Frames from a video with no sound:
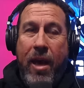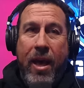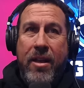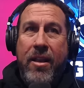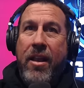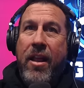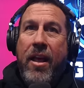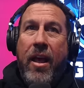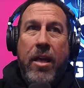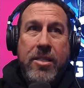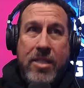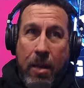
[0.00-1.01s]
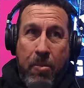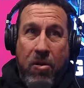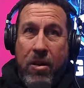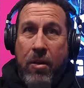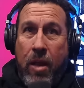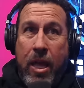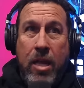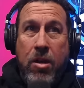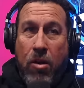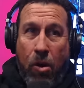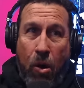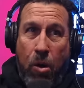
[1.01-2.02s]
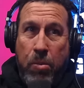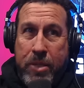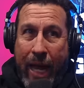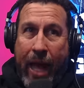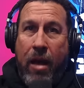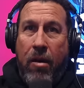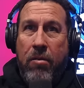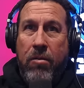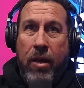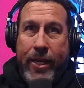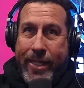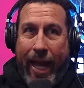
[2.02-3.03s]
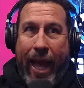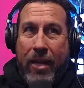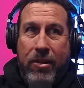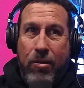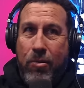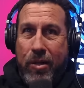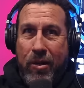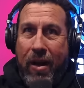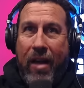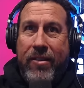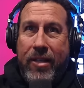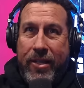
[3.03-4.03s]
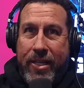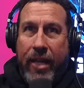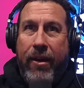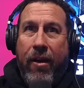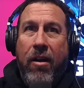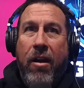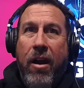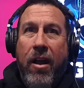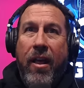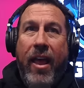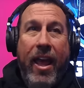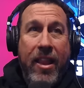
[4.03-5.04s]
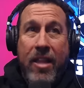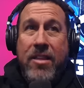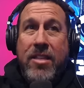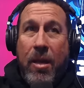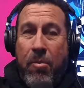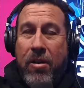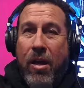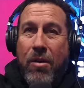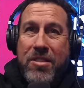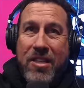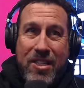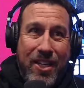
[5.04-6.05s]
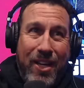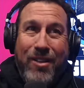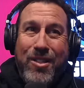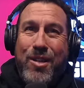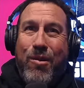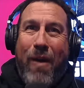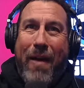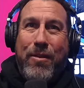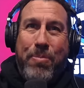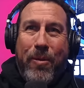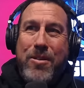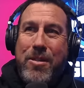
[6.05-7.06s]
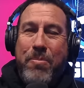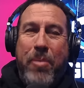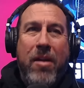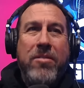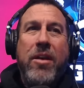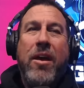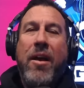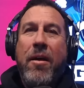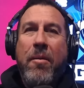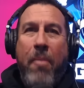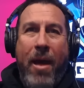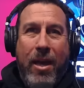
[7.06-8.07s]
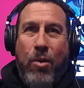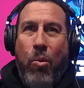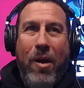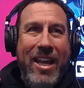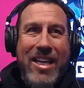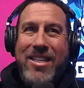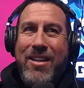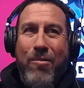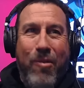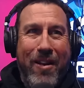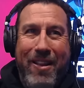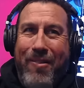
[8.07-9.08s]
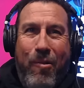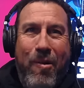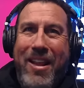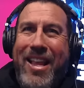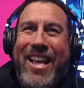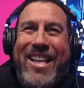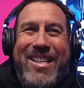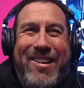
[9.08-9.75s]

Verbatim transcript: You had yep. someone in your hometown attacked yep. you when you're out to dinner. Yep. And then someone goes and steals your wife's purse in Paris. Mike, what is it? What is it? What is it?